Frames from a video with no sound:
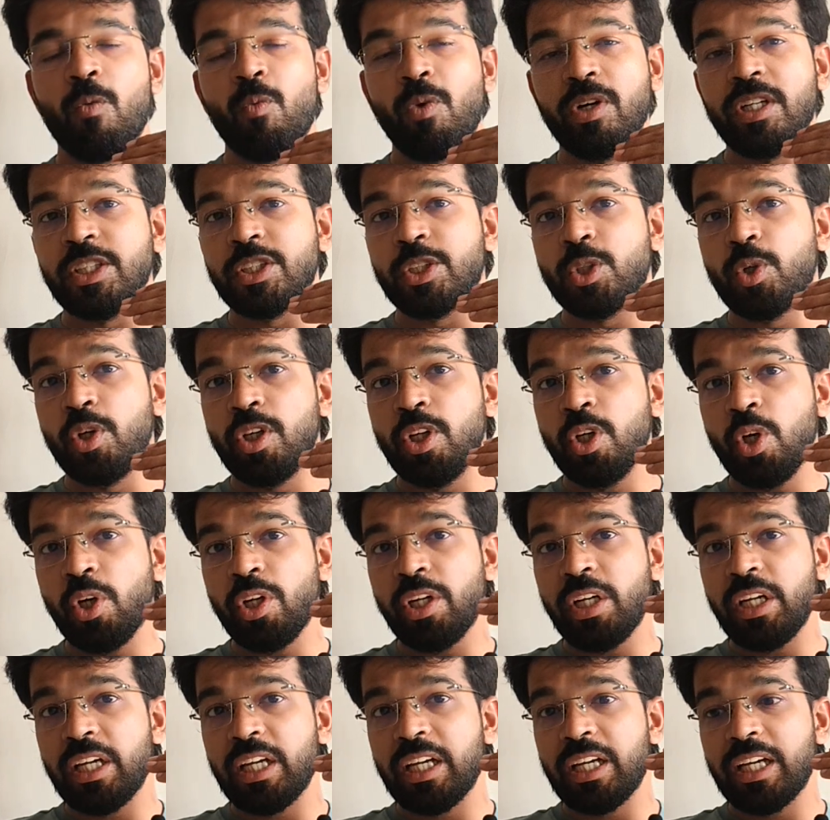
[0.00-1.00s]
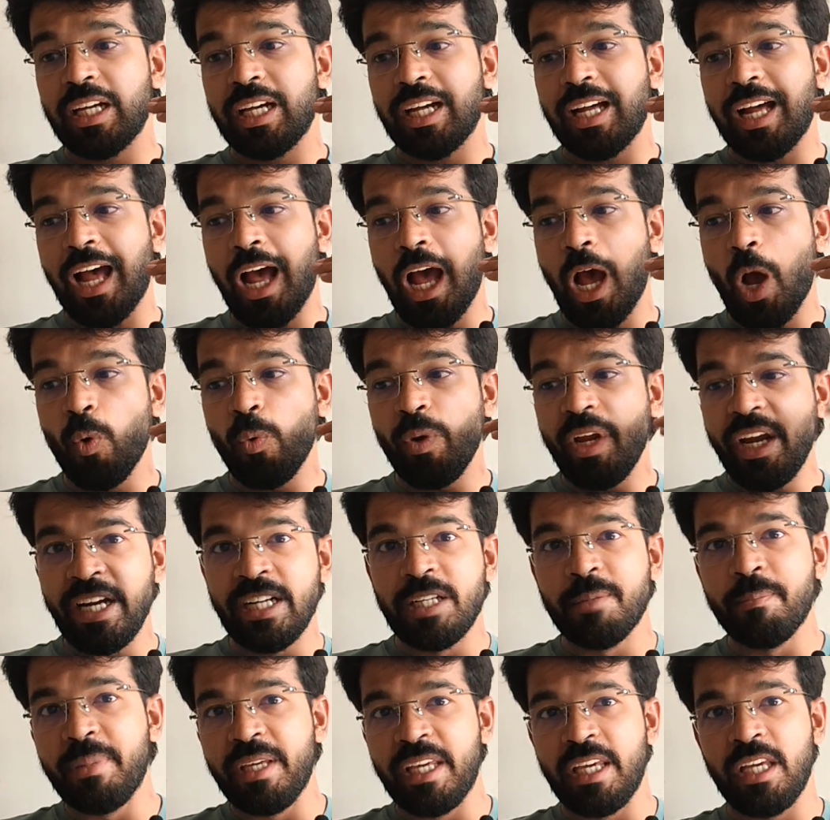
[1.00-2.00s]
what is going on, how
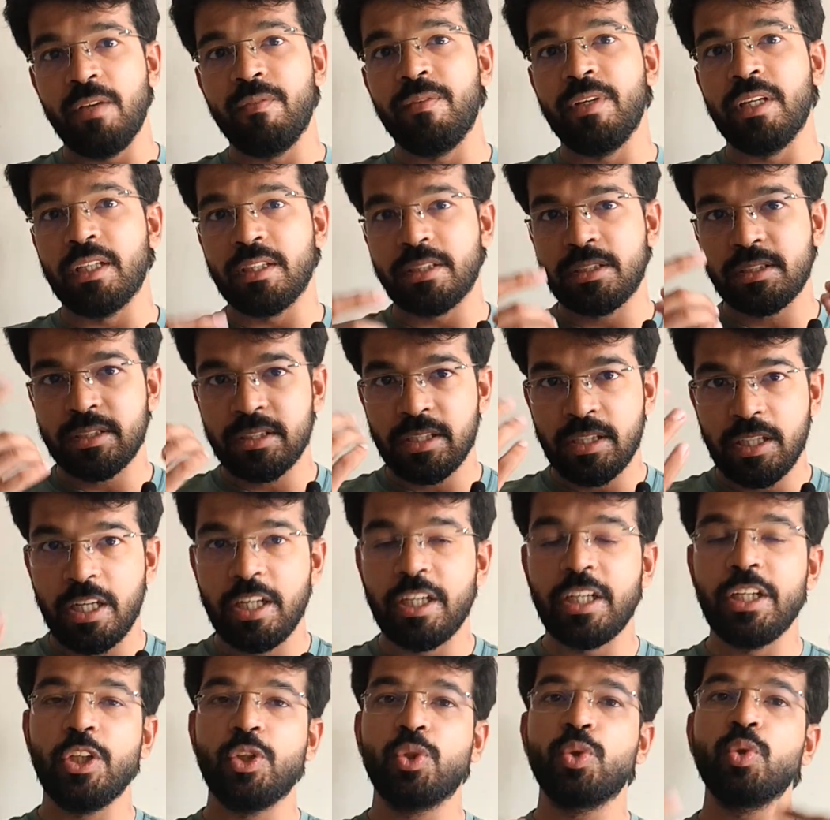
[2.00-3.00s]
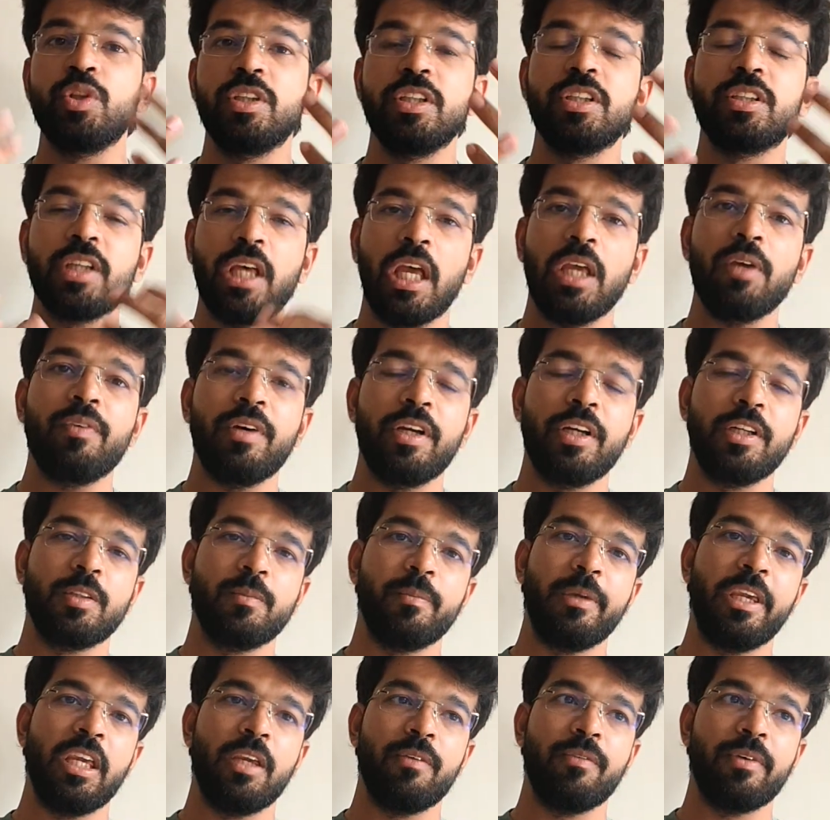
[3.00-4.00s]
it behaviors. It need to decipher its
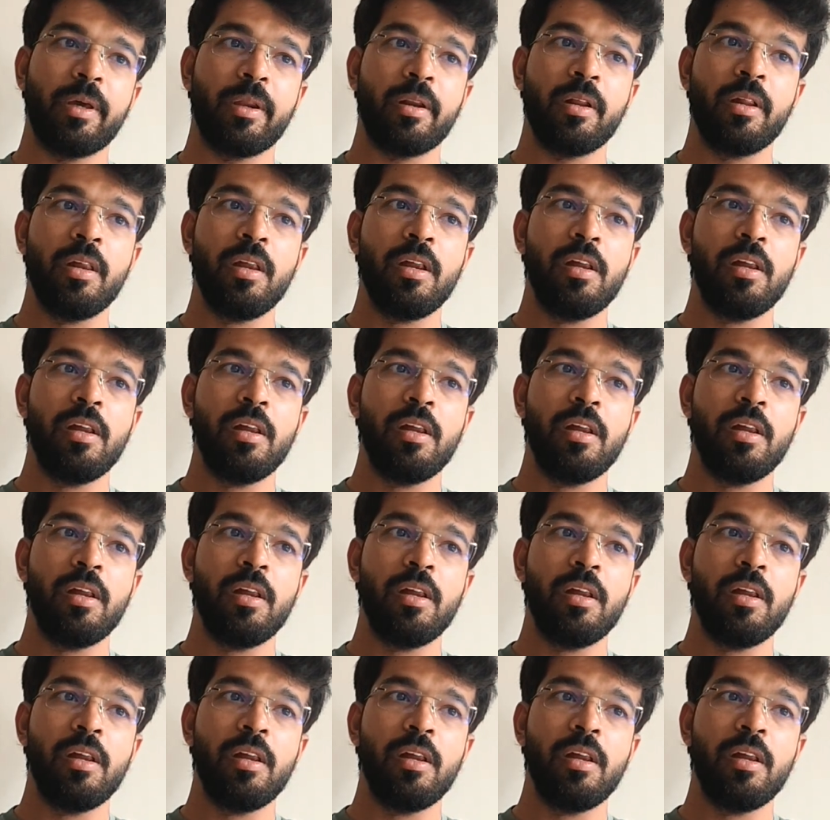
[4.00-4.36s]
behavior.